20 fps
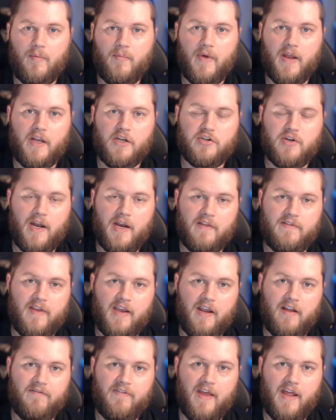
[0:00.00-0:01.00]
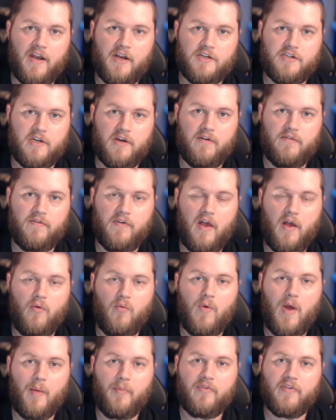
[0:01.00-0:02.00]
trying to take advantage of a
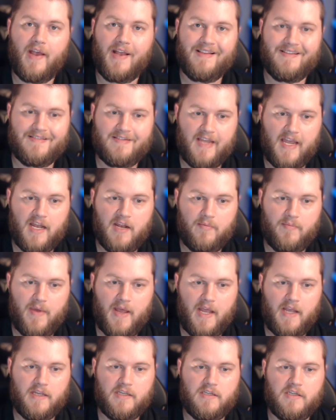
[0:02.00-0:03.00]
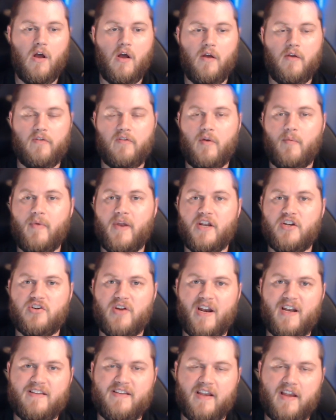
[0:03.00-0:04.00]
website's database, somebody trying
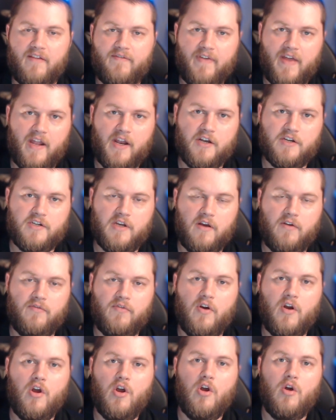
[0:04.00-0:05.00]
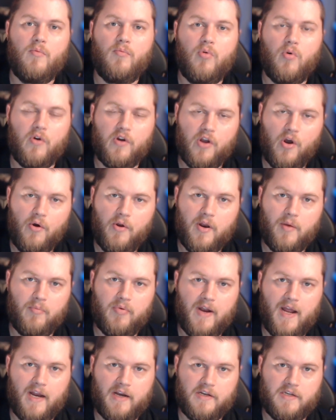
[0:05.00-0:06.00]
to take advantage of poor coding
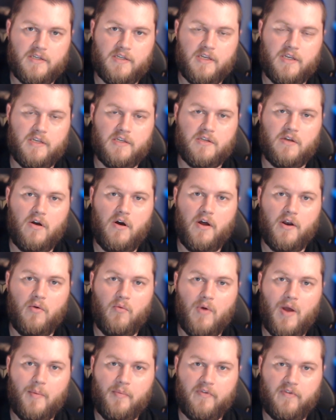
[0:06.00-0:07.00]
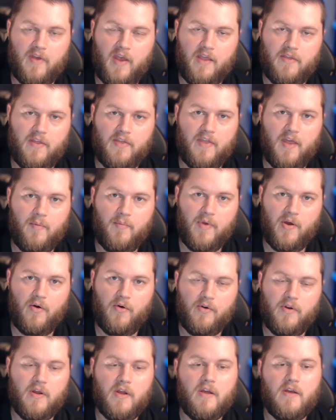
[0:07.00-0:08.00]
practices on a website that they built.
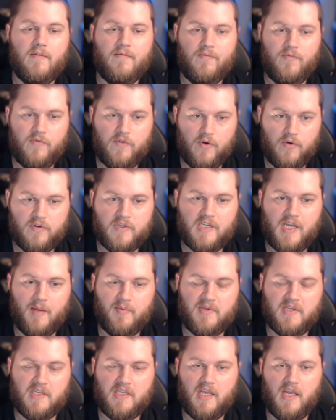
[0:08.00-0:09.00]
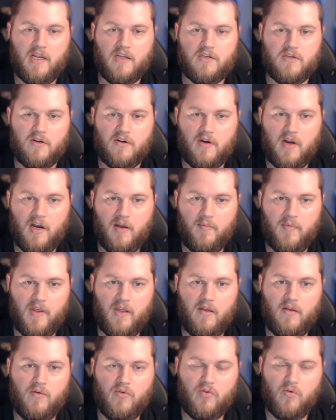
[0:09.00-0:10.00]
Those types of things are going to
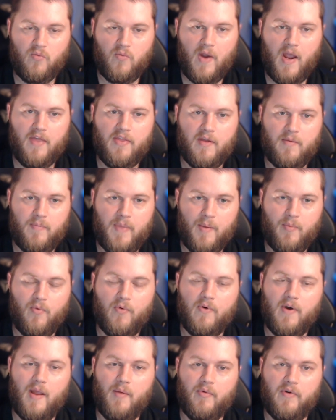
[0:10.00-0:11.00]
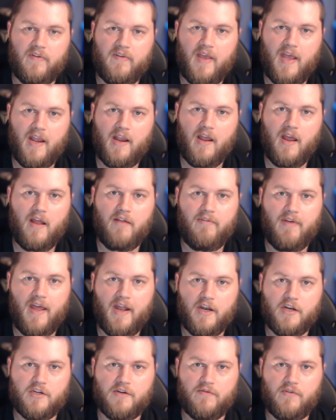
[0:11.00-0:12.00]
be the way that people were able to take
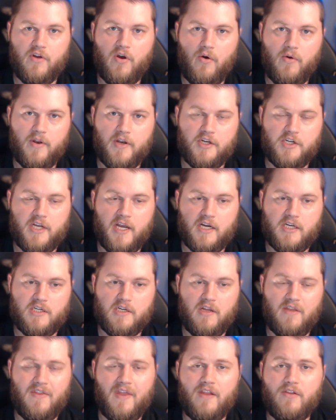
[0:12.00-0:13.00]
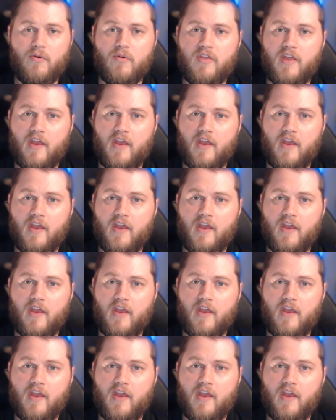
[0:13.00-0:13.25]
advantage of code injection. And they do things